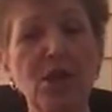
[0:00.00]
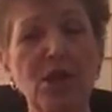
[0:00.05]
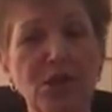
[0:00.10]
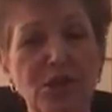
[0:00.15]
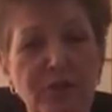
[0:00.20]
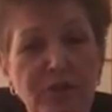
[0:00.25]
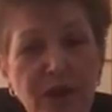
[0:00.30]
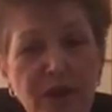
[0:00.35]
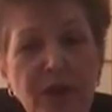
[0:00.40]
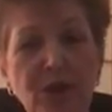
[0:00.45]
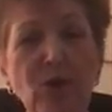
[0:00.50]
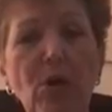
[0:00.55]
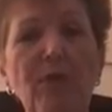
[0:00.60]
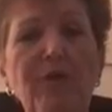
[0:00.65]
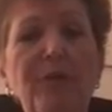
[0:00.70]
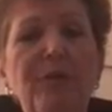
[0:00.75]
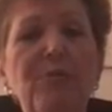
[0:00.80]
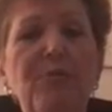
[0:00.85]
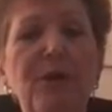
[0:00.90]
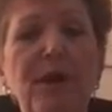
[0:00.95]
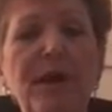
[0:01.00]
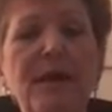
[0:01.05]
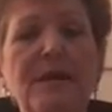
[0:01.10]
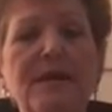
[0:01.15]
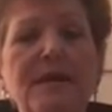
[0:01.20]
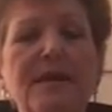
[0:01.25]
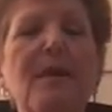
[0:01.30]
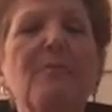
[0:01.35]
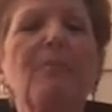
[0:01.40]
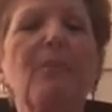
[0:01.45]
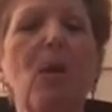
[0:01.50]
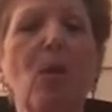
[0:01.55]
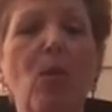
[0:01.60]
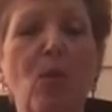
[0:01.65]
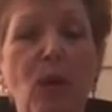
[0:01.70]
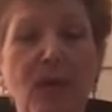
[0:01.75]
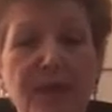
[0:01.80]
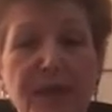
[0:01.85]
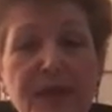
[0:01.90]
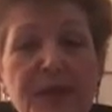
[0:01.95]
to very often bring a symbol
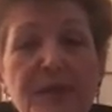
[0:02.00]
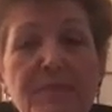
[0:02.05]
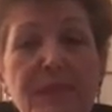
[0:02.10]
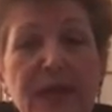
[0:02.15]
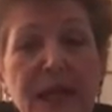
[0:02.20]
with its